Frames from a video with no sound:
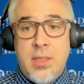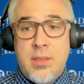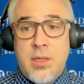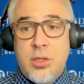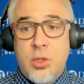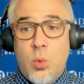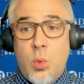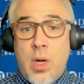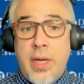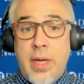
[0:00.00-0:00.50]

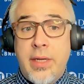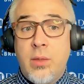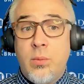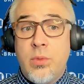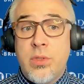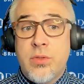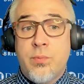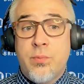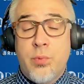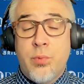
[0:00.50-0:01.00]
Dr. Wigand
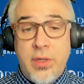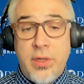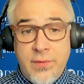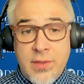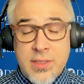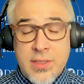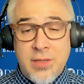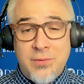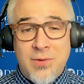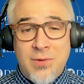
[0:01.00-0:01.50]
was
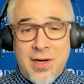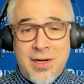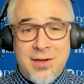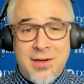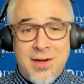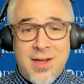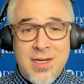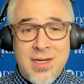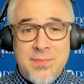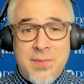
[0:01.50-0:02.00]
previously
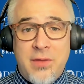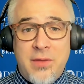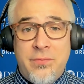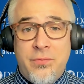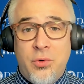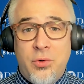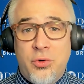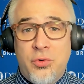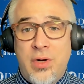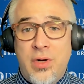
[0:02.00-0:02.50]
recognized by the
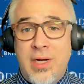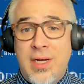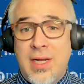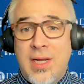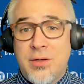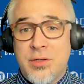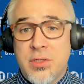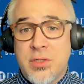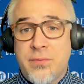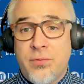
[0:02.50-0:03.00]
Fort Greene
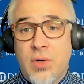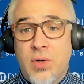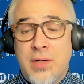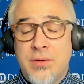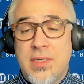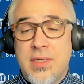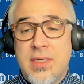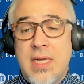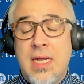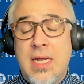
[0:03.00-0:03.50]
Council for
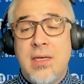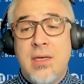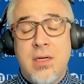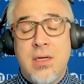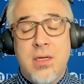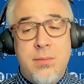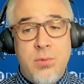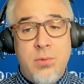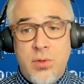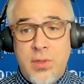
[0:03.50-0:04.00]
outstanding
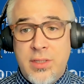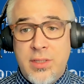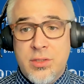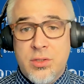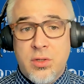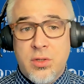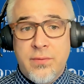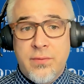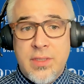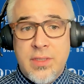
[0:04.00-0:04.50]
community
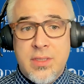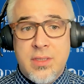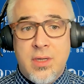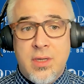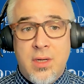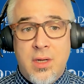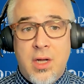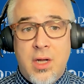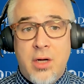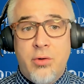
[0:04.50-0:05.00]
service.
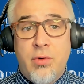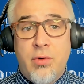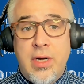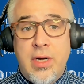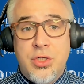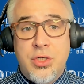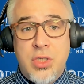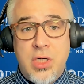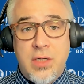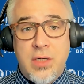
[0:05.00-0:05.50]
A great
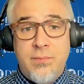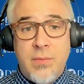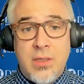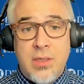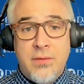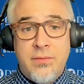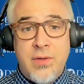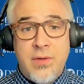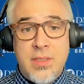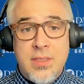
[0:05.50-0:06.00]

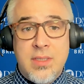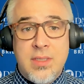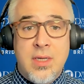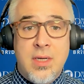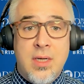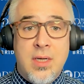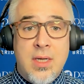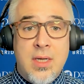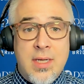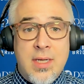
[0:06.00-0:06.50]
achievement of his
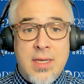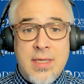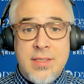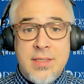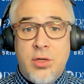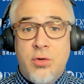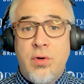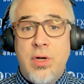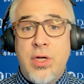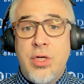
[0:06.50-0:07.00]
is
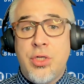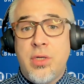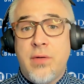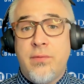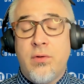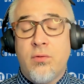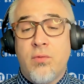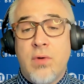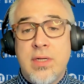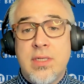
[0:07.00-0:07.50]
the creation
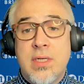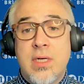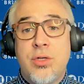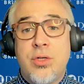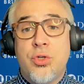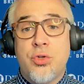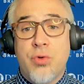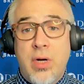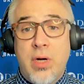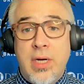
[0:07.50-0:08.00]
of the
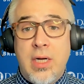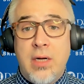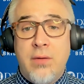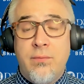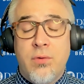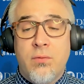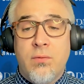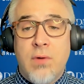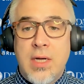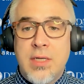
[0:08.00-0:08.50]
resident training
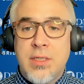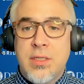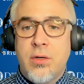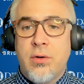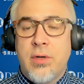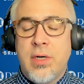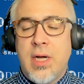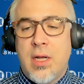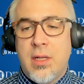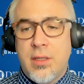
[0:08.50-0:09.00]
for rising
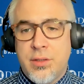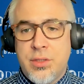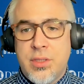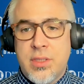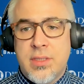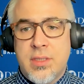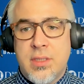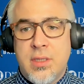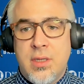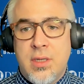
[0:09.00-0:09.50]

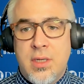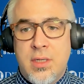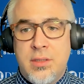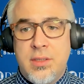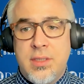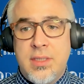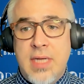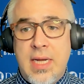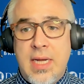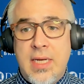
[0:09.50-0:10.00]
audiologists.
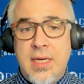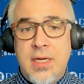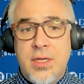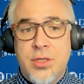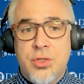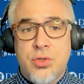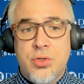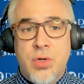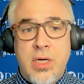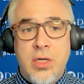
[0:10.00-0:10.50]
To date, he
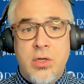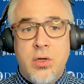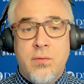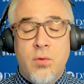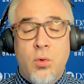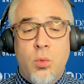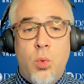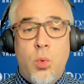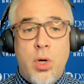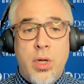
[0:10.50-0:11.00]
has trained
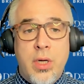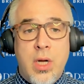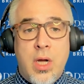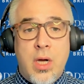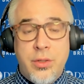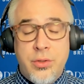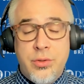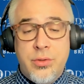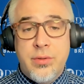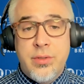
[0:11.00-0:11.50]
over
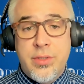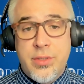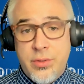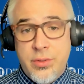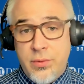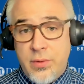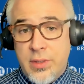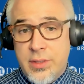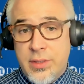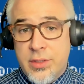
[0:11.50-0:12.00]
100
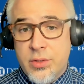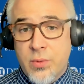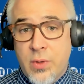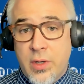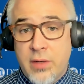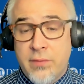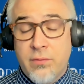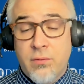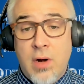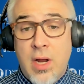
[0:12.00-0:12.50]
students
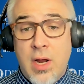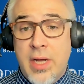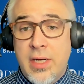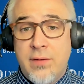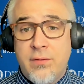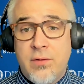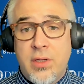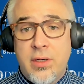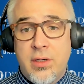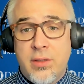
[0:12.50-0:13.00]
throughout a
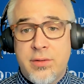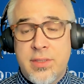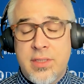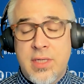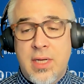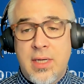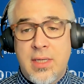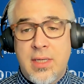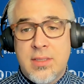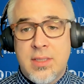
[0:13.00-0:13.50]
variety of clinical
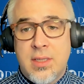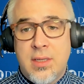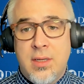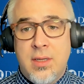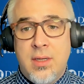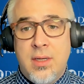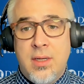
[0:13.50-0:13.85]
settings